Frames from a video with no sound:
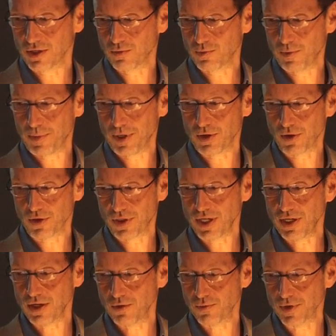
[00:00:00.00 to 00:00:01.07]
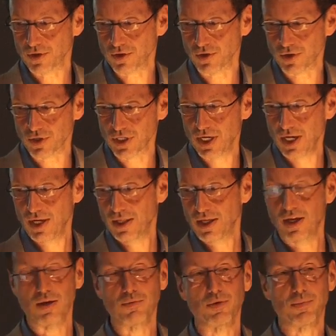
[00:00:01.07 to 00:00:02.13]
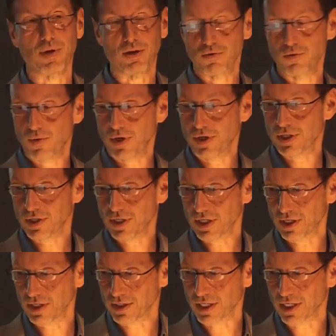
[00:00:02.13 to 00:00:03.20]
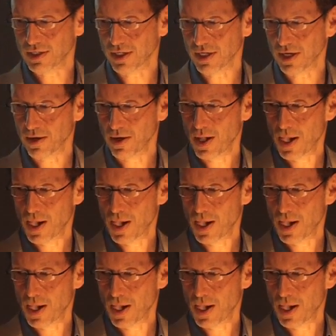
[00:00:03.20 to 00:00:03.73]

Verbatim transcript: This will be an authentic research that comes about through artistic necessity.